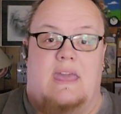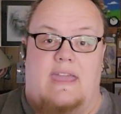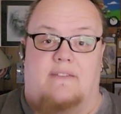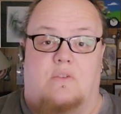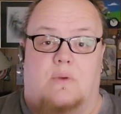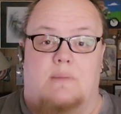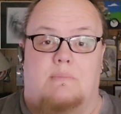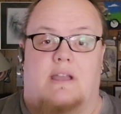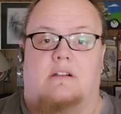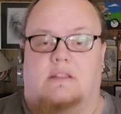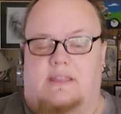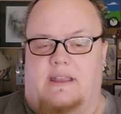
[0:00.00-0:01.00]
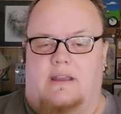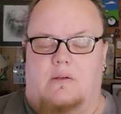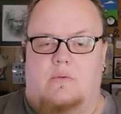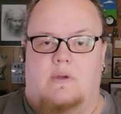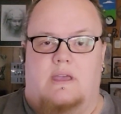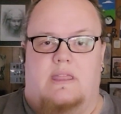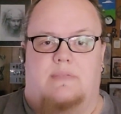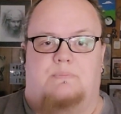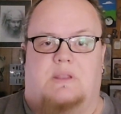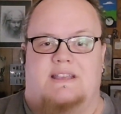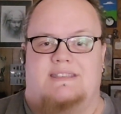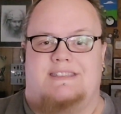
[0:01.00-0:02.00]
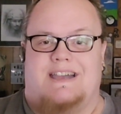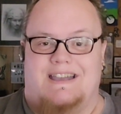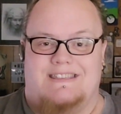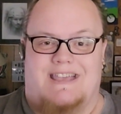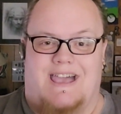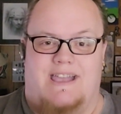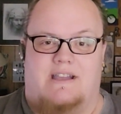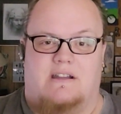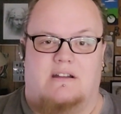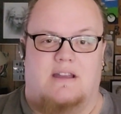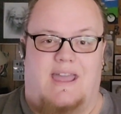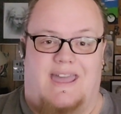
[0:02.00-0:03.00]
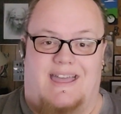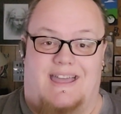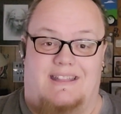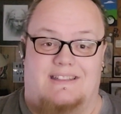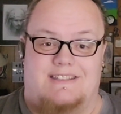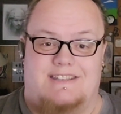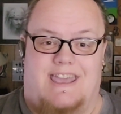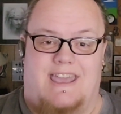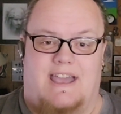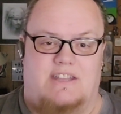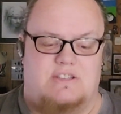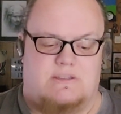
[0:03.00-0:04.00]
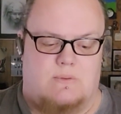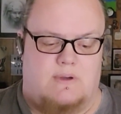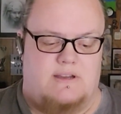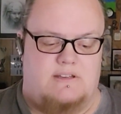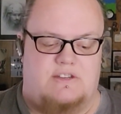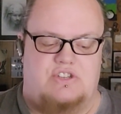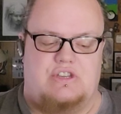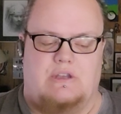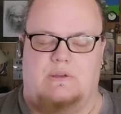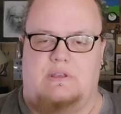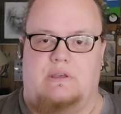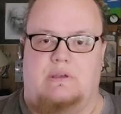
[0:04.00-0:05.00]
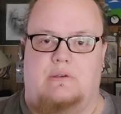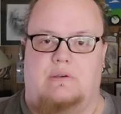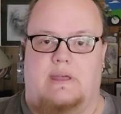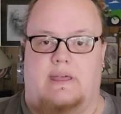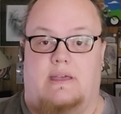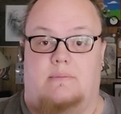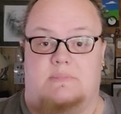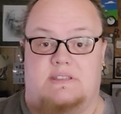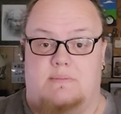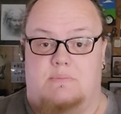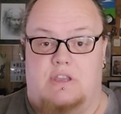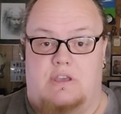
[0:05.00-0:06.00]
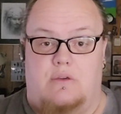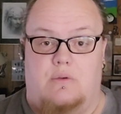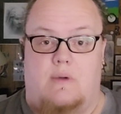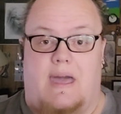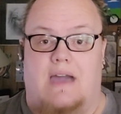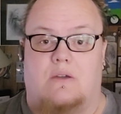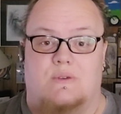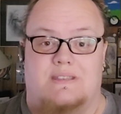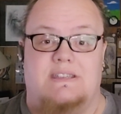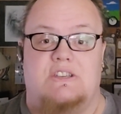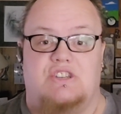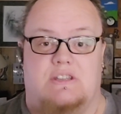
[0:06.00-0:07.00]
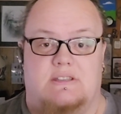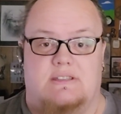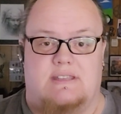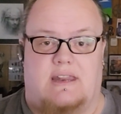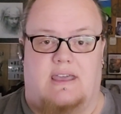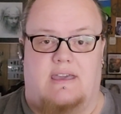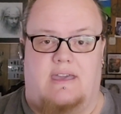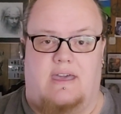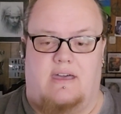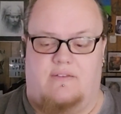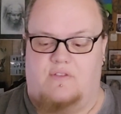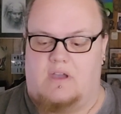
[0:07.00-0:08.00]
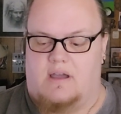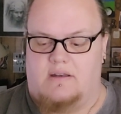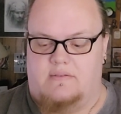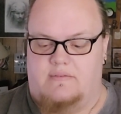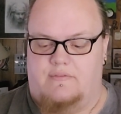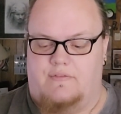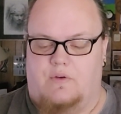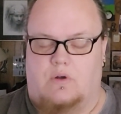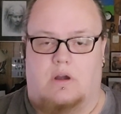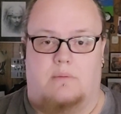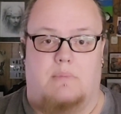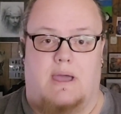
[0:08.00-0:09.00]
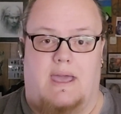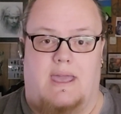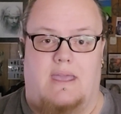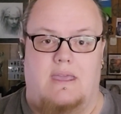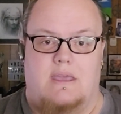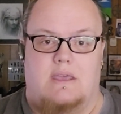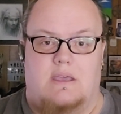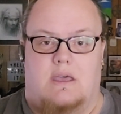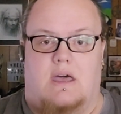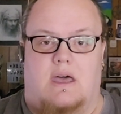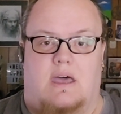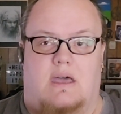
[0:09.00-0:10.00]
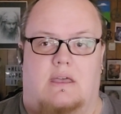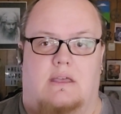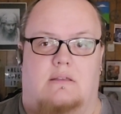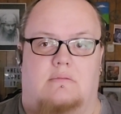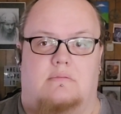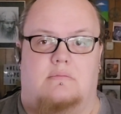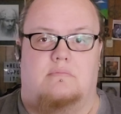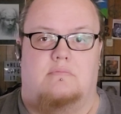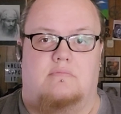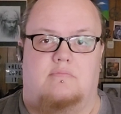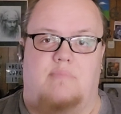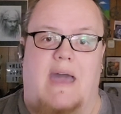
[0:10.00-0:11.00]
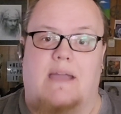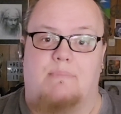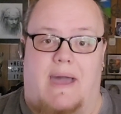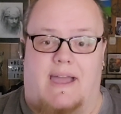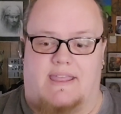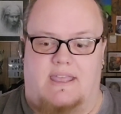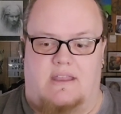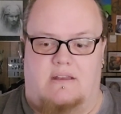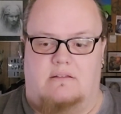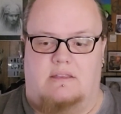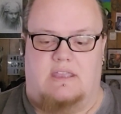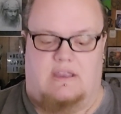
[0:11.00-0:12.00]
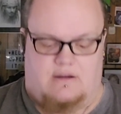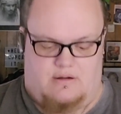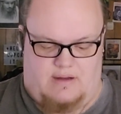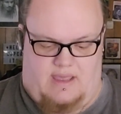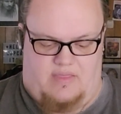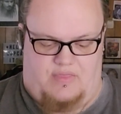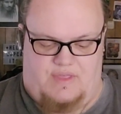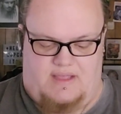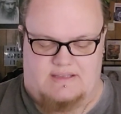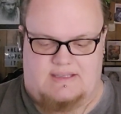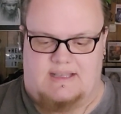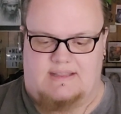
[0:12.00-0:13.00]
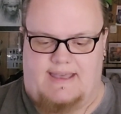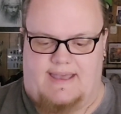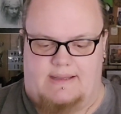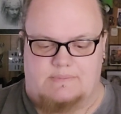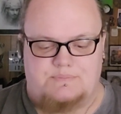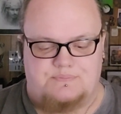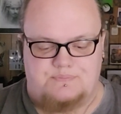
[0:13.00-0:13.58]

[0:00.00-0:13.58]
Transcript: Hey everyone, Michael here with Plus Size Hiker, and today I just wanted to show you some new acquisitions that I have gotten for my uh, backpacking gear and things like that.